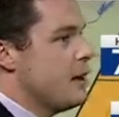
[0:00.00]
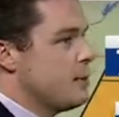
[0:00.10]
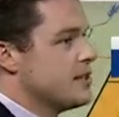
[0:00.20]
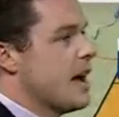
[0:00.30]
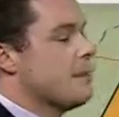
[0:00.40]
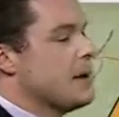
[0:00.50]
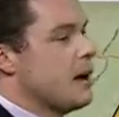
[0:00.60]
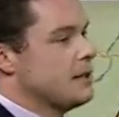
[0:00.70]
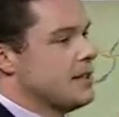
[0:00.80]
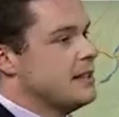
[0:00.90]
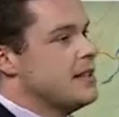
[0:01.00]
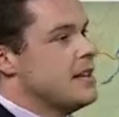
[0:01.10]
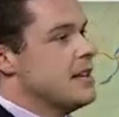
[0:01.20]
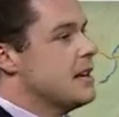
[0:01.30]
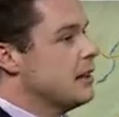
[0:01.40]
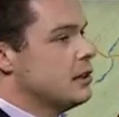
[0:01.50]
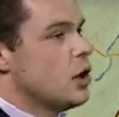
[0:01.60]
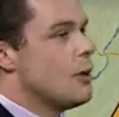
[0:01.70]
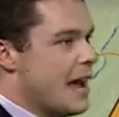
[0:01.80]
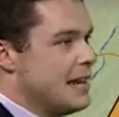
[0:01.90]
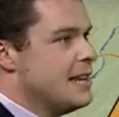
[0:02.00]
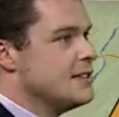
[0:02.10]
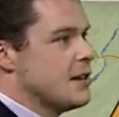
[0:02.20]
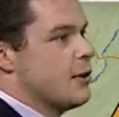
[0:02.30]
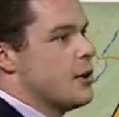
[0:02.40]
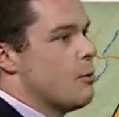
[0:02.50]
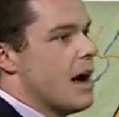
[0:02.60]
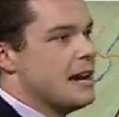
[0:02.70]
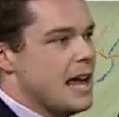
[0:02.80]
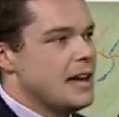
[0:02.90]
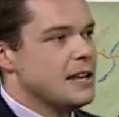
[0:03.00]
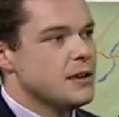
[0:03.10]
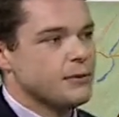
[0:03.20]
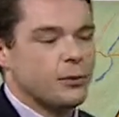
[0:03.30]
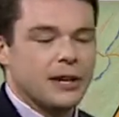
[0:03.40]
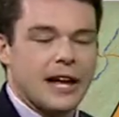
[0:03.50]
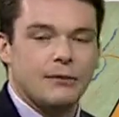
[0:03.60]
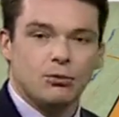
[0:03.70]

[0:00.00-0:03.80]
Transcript: We top out in the low 80s area wide, 80 your forecast,